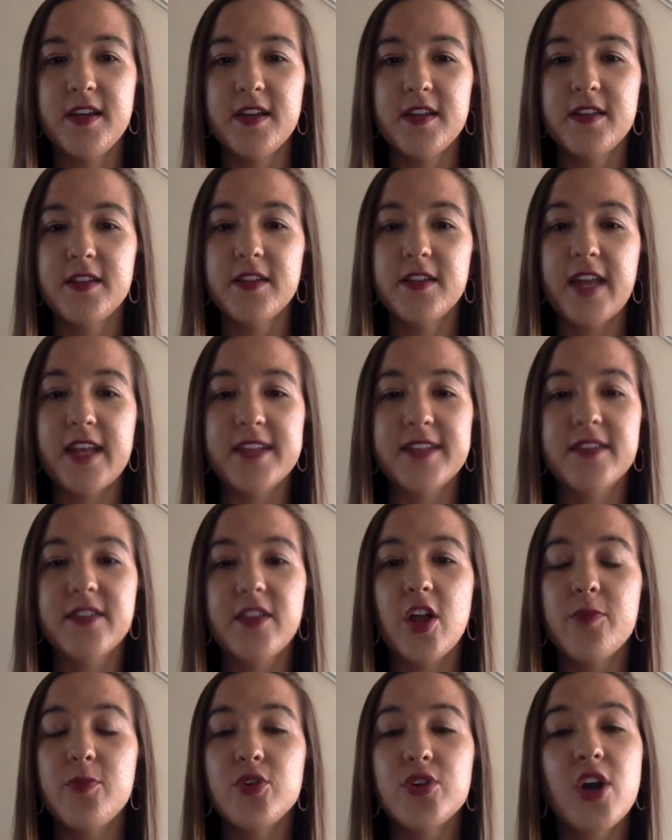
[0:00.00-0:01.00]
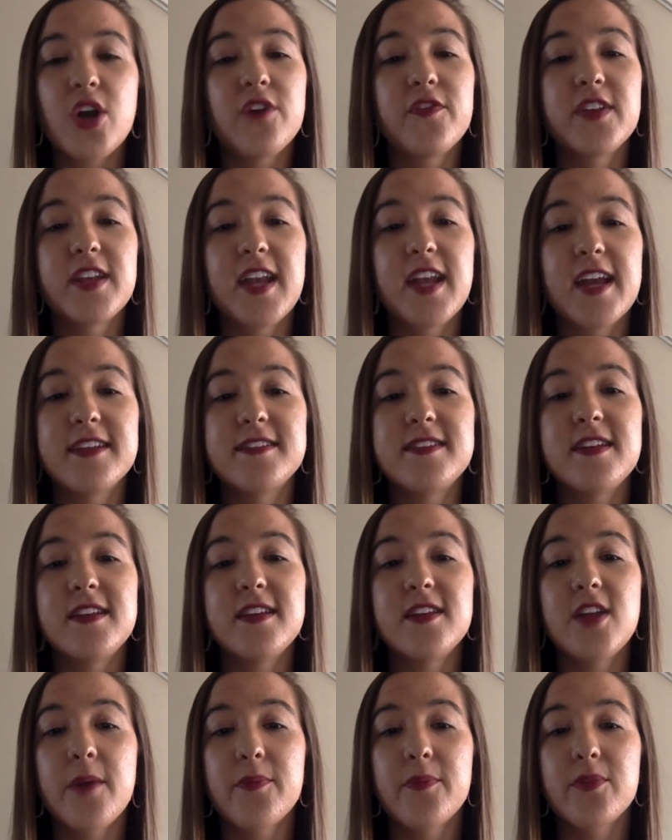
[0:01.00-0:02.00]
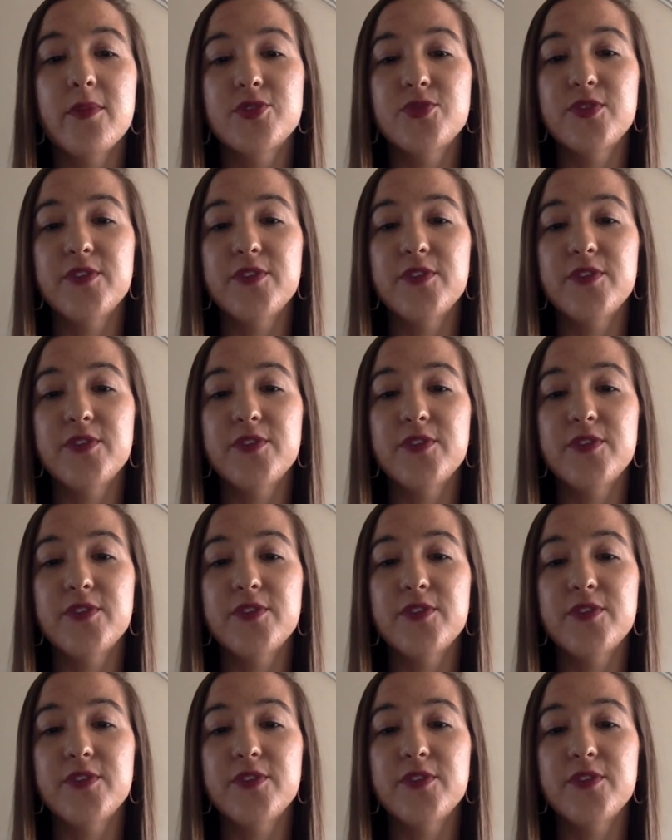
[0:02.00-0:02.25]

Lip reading: The latest global COVID-19 numbers